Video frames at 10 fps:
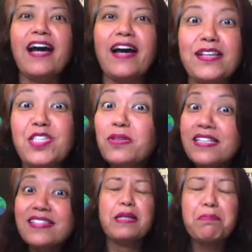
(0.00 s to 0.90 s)
as soon
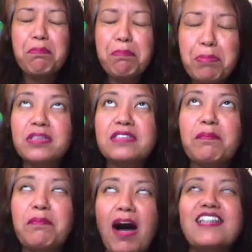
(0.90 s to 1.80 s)
as input
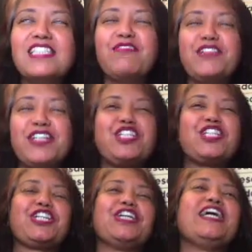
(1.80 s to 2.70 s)
box
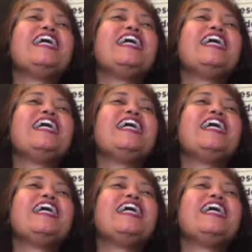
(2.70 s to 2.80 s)
feature